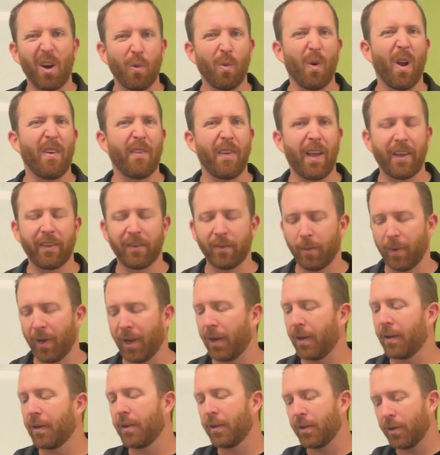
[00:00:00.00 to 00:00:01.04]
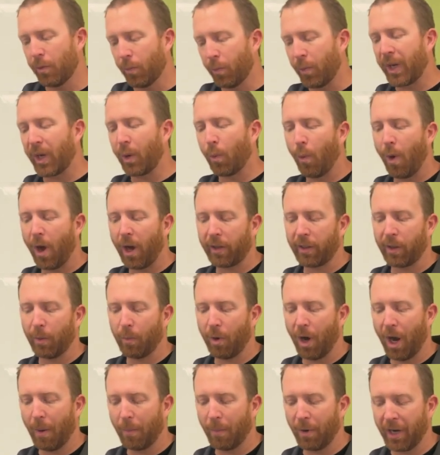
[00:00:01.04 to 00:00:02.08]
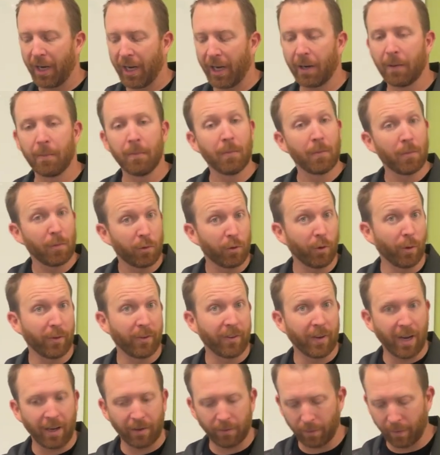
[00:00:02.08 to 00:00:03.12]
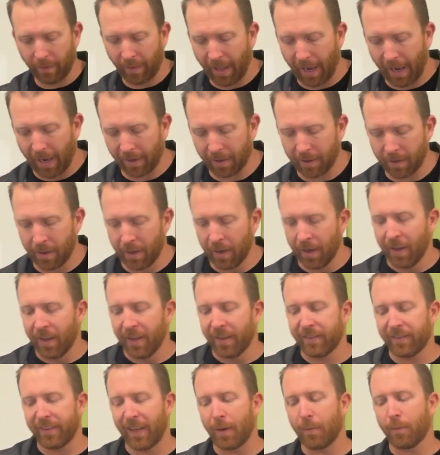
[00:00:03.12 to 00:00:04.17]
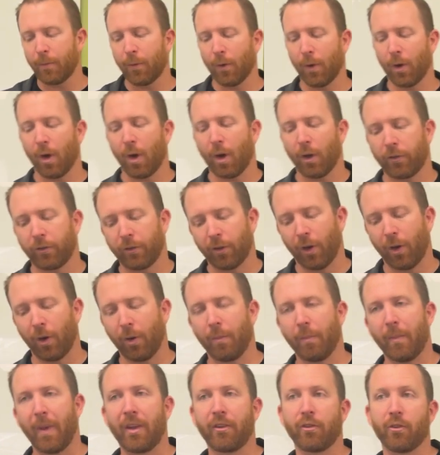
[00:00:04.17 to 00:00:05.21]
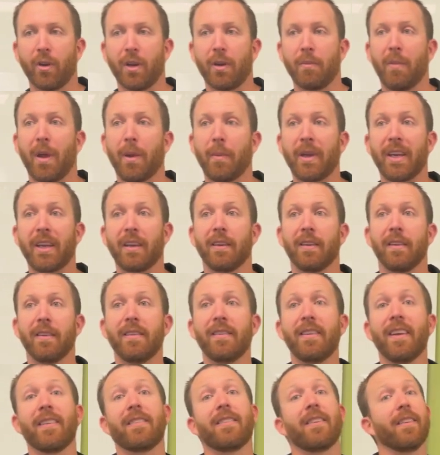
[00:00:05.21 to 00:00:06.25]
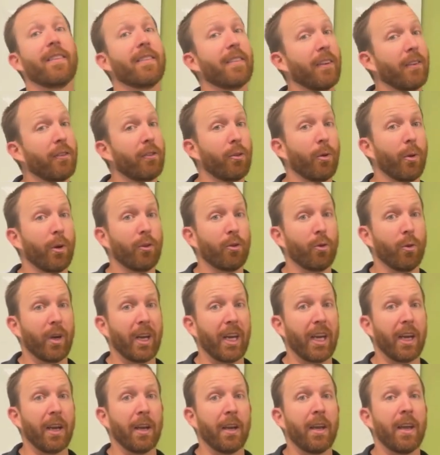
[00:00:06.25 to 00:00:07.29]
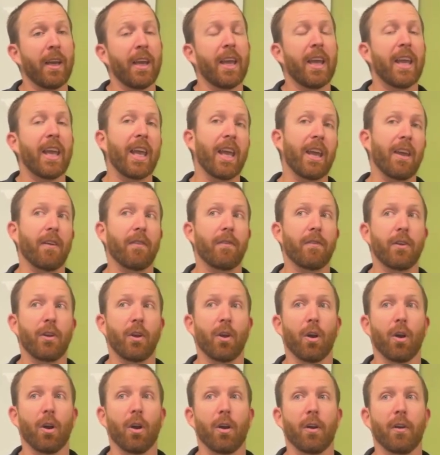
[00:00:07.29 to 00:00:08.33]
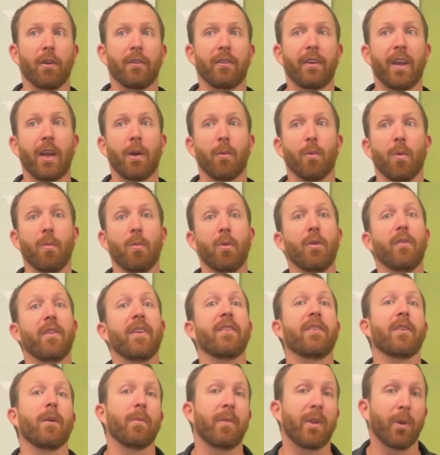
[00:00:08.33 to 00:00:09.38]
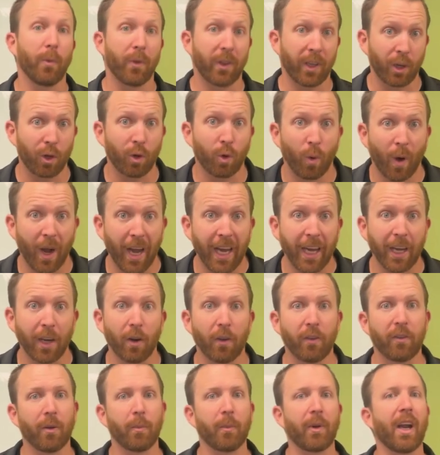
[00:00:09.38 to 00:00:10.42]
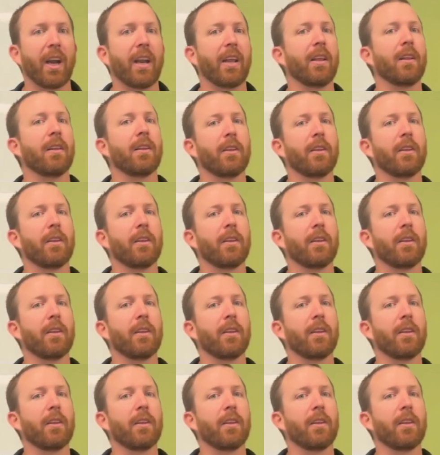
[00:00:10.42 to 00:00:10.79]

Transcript: a rough estimate. We can walk the property, so it's nice for that. Same for also measuring maybe distances to a tree. If you're, say, removing something with a crane or some kind of